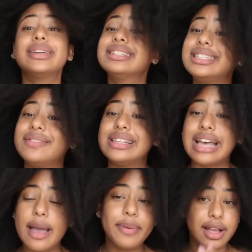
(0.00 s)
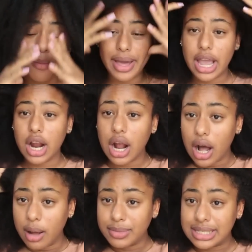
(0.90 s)
guilty of this. I pick up my hair
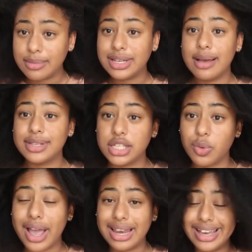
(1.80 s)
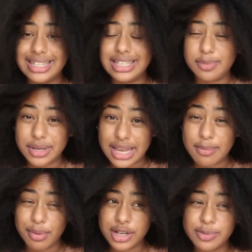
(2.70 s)
sometimes. That's why I like to keep it
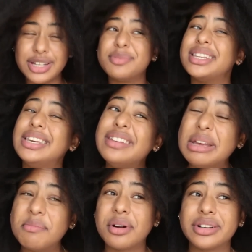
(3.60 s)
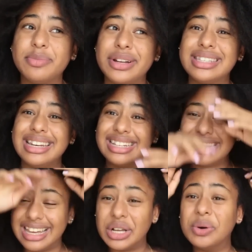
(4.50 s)
in box braids. But even in box braids, I like to
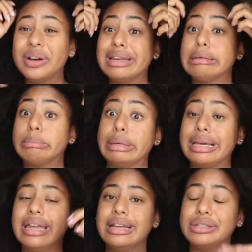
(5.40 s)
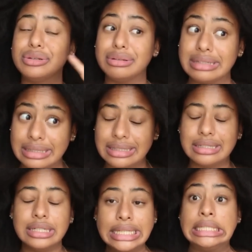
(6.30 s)
like go and like pick at it. So
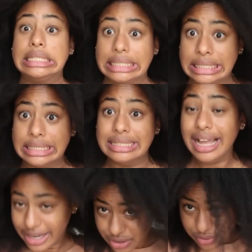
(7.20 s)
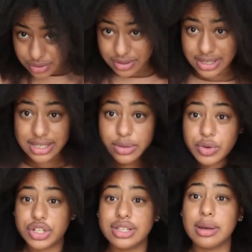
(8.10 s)
I do this,
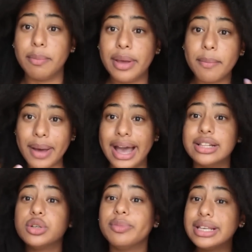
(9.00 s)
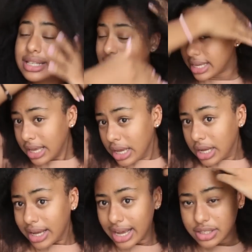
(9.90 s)
which is a bit bad. So basically,
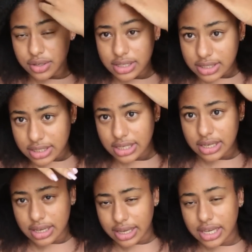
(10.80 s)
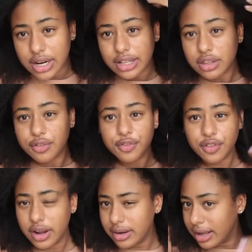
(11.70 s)
as you can see here at the
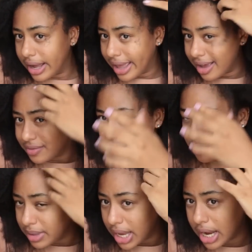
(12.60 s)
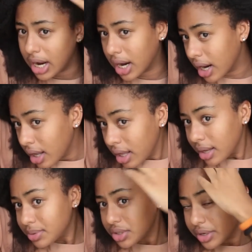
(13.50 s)
front, I have some hair
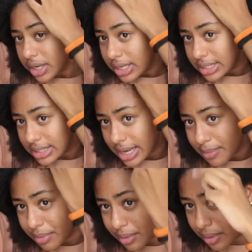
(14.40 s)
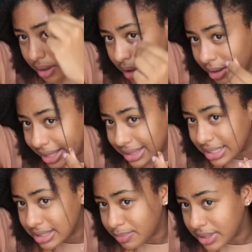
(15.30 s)
showing an example, like
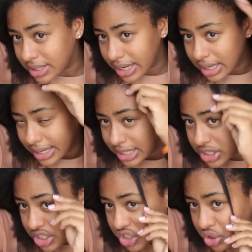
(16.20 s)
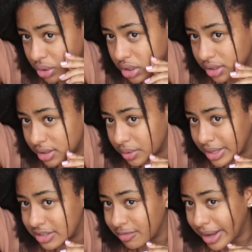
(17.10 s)
this piece of hair, like it's just shorter than the
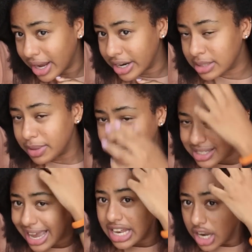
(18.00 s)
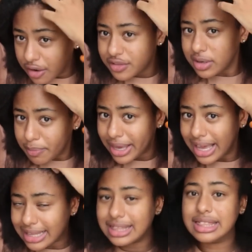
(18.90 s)
rest of my hair. It's because I love to pick
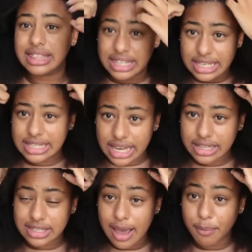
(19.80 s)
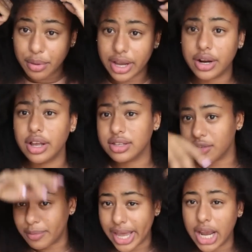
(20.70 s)
at these temple areas
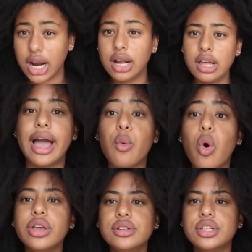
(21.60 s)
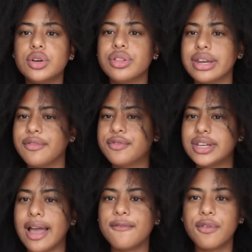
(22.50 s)
of my hair. I want you to know that
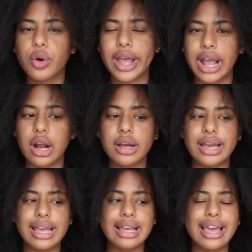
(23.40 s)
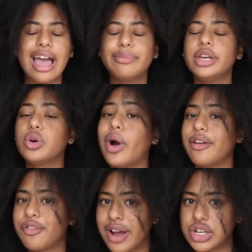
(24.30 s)
type 4 hair, it can be quite
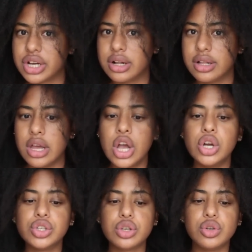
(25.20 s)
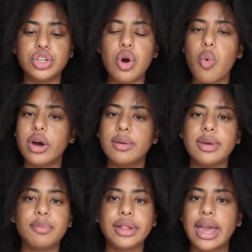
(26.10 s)
fragile, so you don't want to be
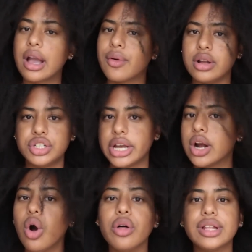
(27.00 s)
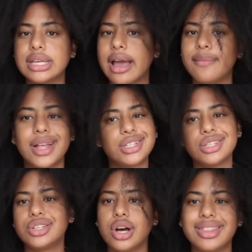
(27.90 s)
playing around your hair all the time.
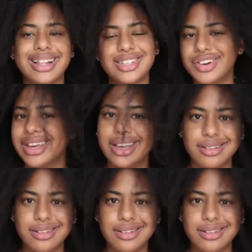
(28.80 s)
That's not it.